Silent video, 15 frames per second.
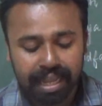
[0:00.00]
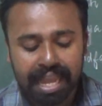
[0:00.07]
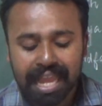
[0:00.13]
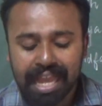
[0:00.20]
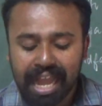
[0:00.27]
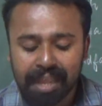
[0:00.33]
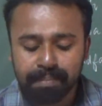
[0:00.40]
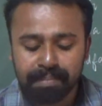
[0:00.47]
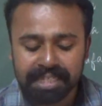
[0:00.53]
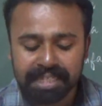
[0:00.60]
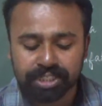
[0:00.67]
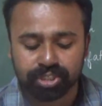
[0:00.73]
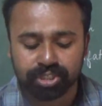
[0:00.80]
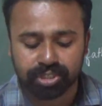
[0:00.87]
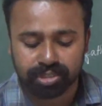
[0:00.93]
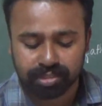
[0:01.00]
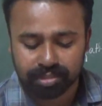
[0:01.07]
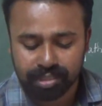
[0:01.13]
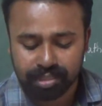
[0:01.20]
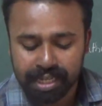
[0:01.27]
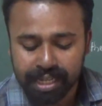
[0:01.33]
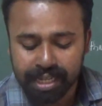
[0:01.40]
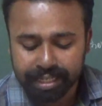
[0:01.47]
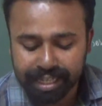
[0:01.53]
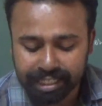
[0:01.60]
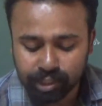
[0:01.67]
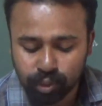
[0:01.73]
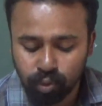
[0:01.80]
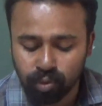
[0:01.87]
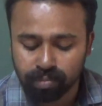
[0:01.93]
I must
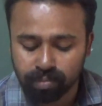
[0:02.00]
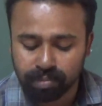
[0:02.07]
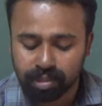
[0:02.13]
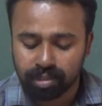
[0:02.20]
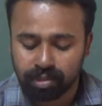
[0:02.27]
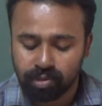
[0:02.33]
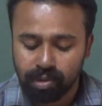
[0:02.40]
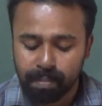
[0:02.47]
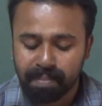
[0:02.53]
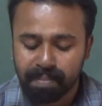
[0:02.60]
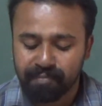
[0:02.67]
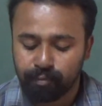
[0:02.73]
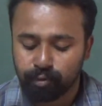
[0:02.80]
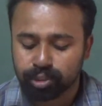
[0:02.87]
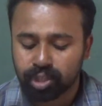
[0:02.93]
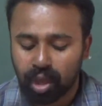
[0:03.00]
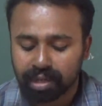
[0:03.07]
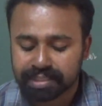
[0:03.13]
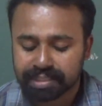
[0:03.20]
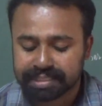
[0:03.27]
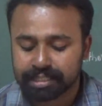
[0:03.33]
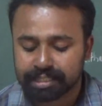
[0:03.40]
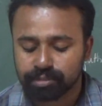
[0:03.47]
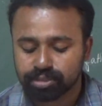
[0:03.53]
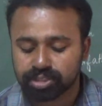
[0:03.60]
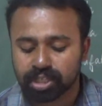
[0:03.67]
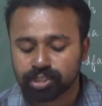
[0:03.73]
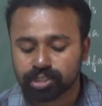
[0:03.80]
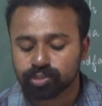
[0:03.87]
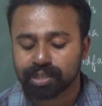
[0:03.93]
get home before dark, said
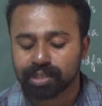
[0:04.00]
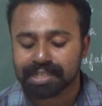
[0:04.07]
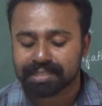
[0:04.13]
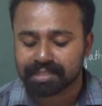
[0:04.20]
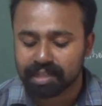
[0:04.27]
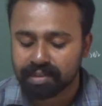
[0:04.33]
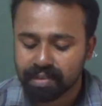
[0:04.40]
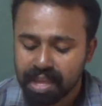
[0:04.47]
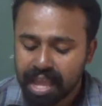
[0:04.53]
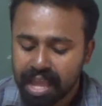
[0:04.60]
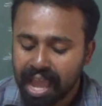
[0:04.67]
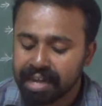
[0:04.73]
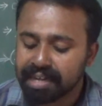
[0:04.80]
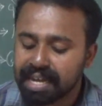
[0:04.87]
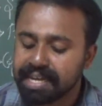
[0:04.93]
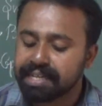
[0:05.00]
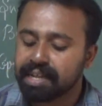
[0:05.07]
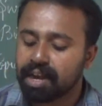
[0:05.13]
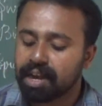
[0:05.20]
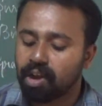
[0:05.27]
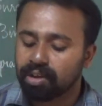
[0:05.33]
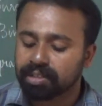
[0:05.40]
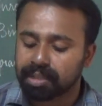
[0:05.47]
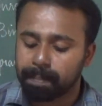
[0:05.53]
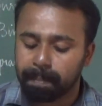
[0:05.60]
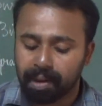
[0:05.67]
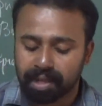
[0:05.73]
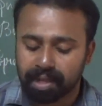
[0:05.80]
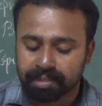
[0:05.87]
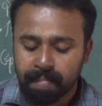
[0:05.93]
Usha to herself, and hurried along the
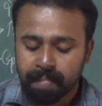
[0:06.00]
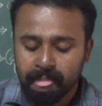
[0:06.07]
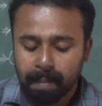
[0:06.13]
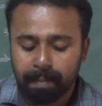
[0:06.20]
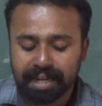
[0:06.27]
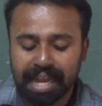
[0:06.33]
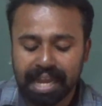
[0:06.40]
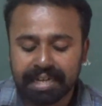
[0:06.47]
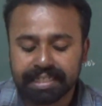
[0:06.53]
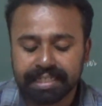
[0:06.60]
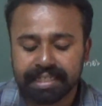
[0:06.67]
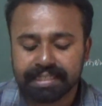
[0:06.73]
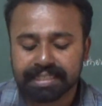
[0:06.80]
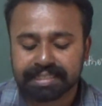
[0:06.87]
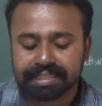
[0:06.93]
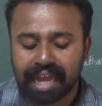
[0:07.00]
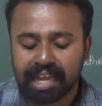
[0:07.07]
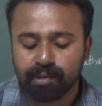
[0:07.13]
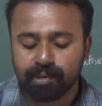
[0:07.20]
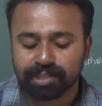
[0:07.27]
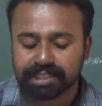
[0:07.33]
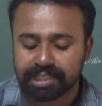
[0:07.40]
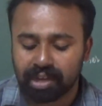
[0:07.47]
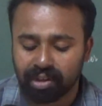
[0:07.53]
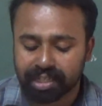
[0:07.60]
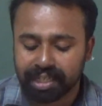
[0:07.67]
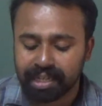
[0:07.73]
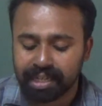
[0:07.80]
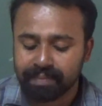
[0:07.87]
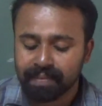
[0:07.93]
path. But already the sky was
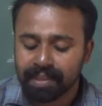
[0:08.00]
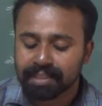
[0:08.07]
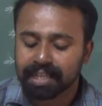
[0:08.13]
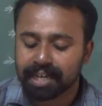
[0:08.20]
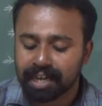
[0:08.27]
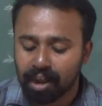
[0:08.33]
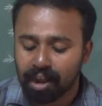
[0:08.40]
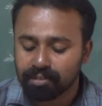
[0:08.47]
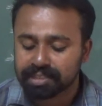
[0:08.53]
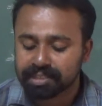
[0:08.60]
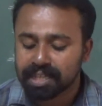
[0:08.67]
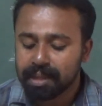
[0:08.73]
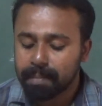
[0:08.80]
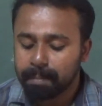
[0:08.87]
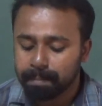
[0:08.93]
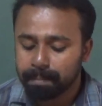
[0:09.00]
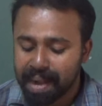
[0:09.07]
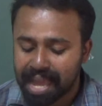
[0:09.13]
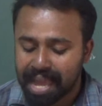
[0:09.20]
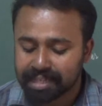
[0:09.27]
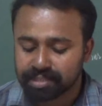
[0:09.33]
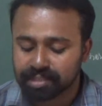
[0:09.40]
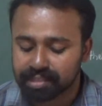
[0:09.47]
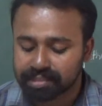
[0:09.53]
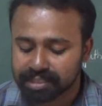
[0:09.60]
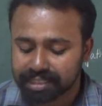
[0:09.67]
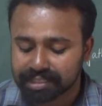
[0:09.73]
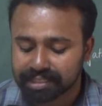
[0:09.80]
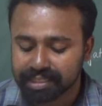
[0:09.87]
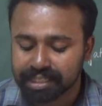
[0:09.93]
darkening. The clouds, black to the
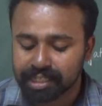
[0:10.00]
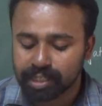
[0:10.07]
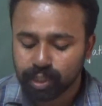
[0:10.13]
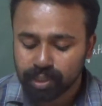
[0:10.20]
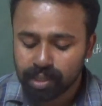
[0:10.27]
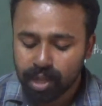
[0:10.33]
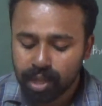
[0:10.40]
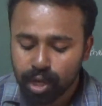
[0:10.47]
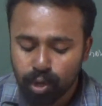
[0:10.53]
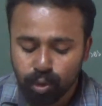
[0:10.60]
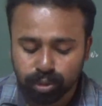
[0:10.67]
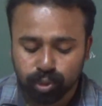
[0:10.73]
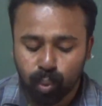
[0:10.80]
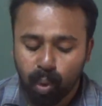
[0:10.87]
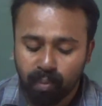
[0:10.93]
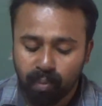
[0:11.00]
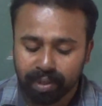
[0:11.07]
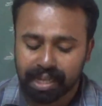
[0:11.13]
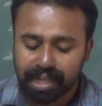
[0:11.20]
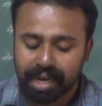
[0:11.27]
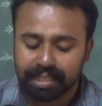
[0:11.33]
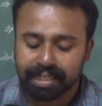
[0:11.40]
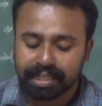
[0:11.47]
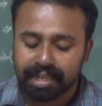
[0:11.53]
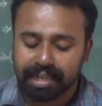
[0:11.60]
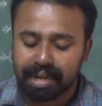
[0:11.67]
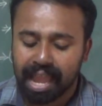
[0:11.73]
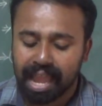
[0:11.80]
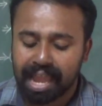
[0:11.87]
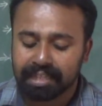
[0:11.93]
threatening, looked over the 100
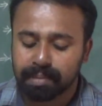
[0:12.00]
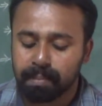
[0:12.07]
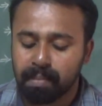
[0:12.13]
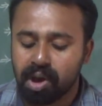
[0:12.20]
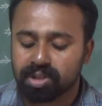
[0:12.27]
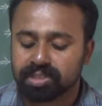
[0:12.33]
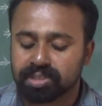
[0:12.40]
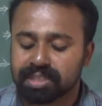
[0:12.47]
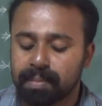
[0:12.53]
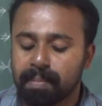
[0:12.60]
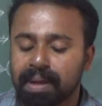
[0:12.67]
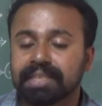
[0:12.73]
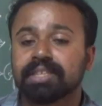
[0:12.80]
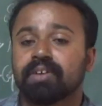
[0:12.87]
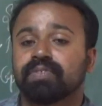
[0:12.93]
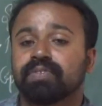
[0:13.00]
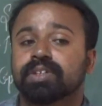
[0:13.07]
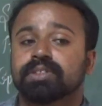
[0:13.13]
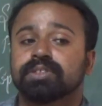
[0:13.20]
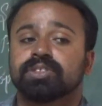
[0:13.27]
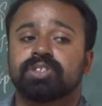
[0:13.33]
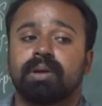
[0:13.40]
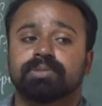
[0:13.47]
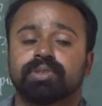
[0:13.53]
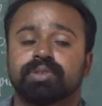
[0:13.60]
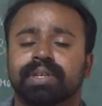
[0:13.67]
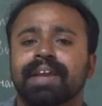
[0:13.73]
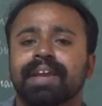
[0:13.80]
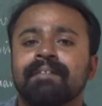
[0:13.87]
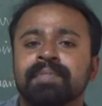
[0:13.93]
hill at the March, the month of the storms.
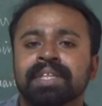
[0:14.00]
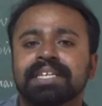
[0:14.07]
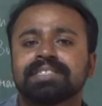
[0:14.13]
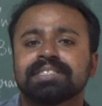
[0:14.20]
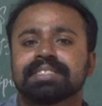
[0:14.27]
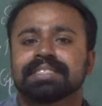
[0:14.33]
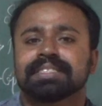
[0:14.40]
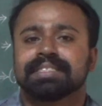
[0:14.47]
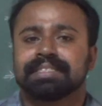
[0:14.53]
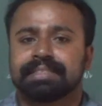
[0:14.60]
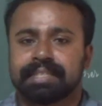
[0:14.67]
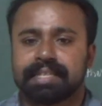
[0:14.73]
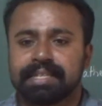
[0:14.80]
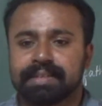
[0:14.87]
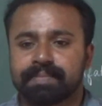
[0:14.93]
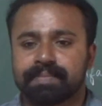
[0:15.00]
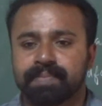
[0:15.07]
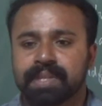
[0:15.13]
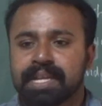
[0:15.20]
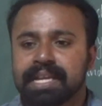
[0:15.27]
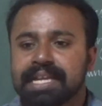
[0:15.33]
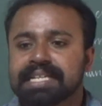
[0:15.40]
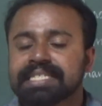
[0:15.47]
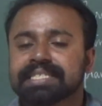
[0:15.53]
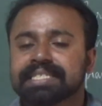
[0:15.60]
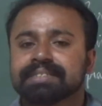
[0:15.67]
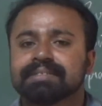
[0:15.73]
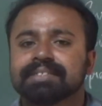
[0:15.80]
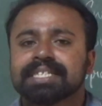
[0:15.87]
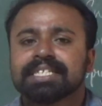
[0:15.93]
Okay, it's saying is
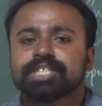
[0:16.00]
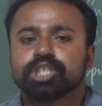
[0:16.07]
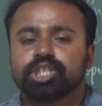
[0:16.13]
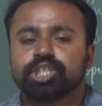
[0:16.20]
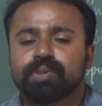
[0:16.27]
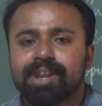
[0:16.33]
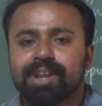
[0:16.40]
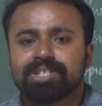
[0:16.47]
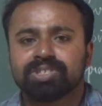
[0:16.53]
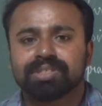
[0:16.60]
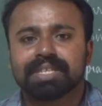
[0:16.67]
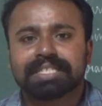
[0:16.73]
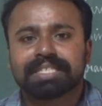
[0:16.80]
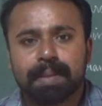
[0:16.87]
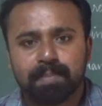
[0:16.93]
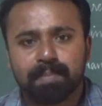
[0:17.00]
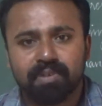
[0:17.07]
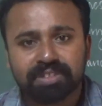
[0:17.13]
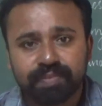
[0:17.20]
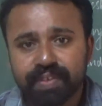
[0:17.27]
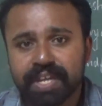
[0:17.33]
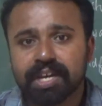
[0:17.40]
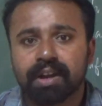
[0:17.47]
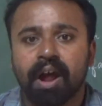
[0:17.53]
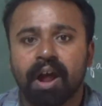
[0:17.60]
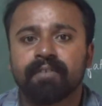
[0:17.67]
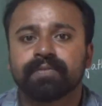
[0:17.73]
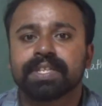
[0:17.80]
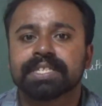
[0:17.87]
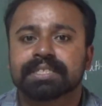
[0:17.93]
the situation, the atmosphere
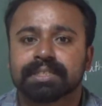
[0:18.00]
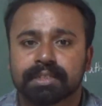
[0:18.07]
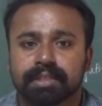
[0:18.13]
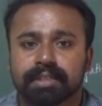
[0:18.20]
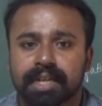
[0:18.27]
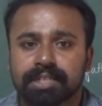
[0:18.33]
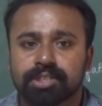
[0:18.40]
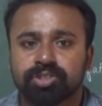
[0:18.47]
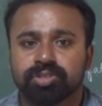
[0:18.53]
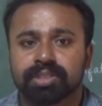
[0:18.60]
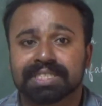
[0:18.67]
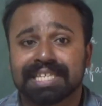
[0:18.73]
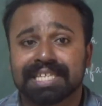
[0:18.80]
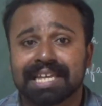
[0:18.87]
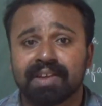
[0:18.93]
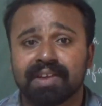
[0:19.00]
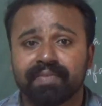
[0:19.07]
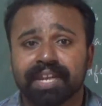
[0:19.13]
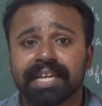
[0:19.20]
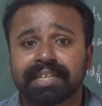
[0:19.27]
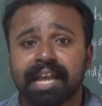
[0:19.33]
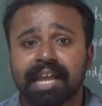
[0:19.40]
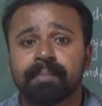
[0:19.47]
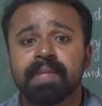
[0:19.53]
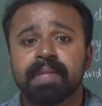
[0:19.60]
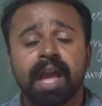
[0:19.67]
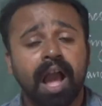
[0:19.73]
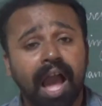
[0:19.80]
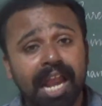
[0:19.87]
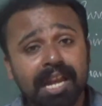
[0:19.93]
of this condition is a evening time,
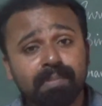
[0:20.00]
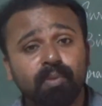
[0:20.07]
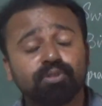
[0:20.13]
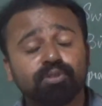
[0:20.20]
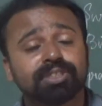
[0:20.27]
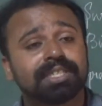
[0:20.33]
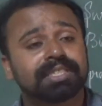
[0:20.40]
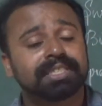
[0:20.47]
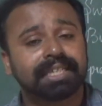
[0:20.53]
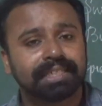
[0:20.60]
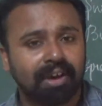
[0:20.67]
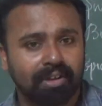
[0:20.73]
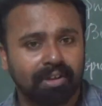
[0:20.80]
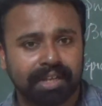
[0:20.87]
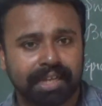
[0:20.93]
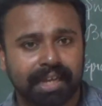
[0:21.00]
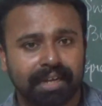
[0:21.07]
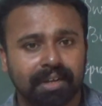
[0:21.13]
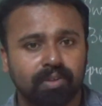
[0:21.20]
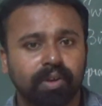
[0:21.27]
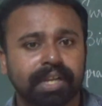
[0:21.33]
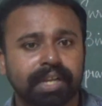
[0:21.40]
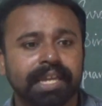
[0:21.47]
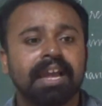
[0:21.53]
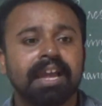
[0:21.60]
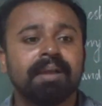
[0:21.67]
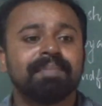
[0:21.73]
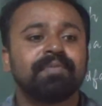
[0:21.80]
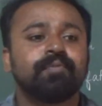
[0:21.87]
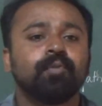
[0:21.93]
almost it's a darken. Okay,
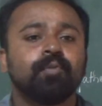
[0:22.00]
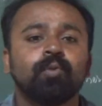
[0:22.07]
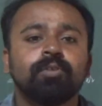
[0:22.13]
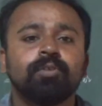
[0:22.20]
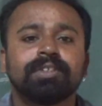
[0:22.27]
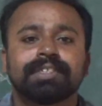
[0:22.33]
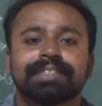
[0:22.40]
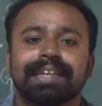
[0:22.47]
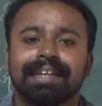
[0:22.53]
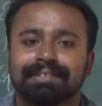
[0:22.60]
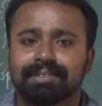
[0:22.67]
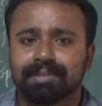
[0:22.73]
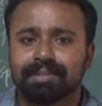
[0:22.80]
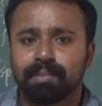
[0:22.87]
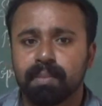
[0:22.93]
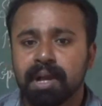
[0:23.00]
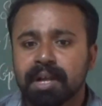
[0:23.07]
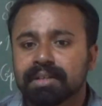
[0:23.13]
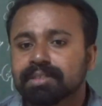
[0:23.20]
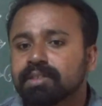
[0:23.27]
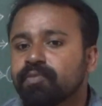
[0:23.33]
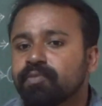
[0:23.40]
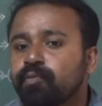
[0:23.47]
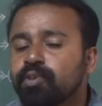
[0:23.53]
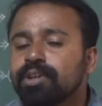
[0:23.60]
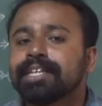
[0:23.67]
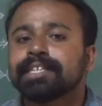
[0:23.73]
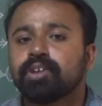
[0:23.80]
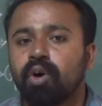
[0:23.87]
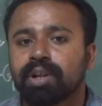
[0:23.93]
before get the
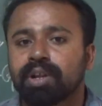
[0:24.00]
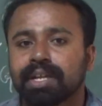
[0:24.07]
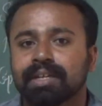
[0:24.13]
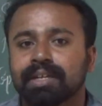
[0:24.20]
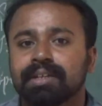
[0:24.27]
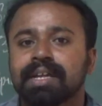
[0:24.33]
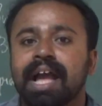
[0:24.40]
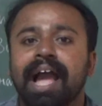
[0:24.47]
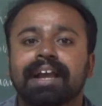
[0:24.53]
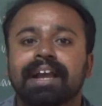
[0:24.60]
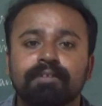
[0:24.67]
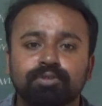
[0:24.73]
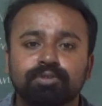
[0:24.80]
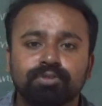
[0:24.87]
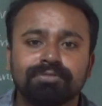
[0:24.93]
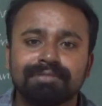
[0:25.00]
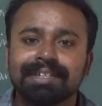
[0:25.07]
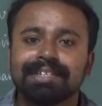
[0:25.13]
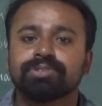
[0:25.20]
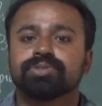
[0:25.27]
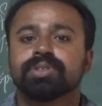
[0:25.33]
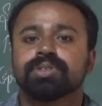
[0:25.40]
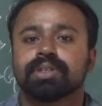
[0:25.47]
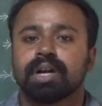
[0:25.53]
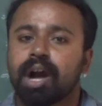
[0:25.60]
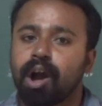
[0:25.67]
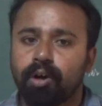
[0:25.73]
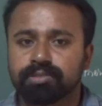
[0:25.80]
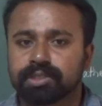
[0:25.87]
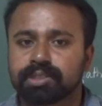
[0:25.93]
fully darken, I have to reach the
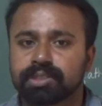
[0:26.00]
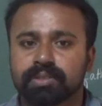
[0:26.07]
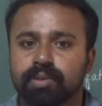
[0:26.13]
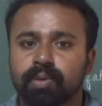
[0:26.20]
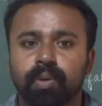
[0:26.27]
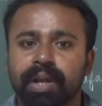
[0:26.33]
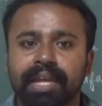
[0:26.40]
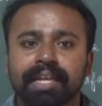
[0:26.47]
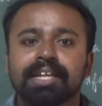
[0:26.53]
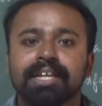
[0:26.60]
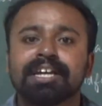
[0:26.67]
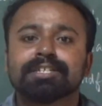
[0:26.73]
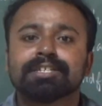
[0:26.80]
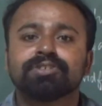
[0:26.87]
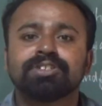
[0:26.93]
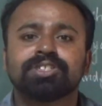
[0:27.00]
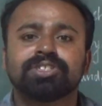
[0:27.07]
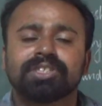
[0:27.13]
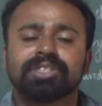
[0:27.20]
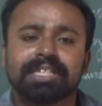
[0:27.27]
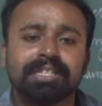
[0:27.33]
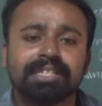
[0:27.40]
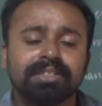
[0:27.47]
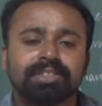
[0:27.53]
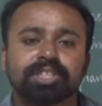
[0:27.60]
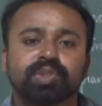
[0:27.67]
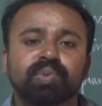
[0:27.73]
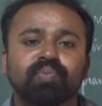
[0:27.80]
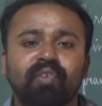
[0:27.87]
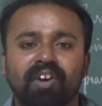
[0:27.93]
house. Okay, so he
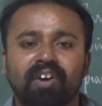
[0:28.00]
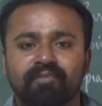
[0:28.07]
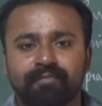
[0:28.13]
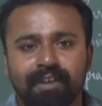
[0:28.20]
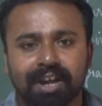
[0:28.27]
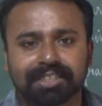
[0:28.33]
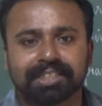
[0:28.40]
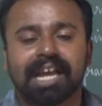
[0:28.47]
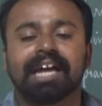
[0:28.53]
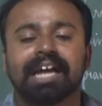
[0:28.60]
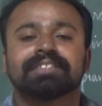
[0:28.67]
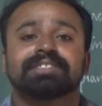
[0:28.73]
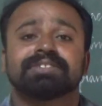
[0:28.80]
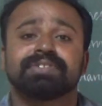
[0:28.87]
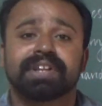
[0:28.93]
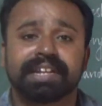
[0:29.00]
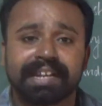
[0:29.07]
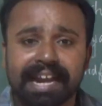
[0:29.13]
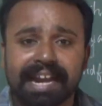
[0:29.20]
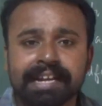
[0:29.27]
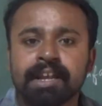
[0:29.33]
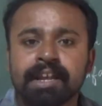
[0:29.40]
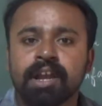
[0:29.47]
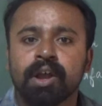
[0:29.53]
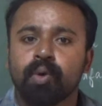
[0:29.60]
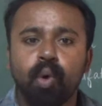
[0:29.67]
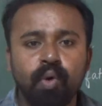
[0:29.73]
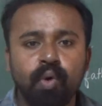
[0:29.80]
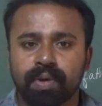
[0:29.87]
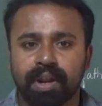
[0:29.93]
just walked fast as the ran
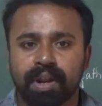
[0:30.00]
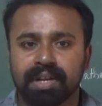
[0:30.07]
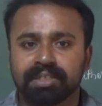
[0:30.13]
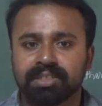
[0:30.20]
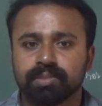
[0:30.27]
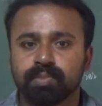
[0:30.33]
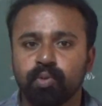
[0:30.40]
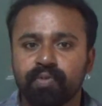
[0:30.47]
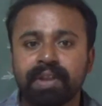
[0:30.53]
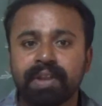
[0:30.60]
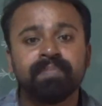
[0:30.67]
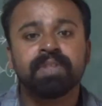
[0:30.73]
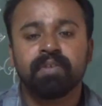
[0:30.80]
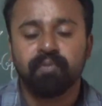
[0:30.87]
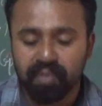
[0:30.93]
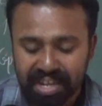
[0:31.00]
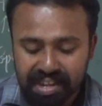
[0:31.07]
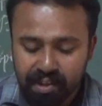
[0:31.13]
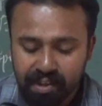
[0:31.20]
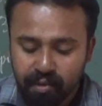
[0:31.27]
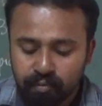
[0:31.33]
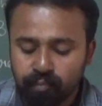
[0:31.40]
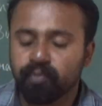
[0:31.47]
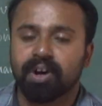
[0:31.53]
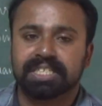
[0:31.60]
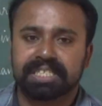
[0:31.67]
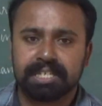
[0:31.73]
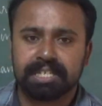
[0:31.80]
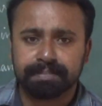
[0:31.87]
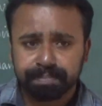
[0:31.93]
over. She's moving very
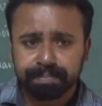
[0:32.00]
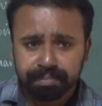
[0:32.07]
fastly.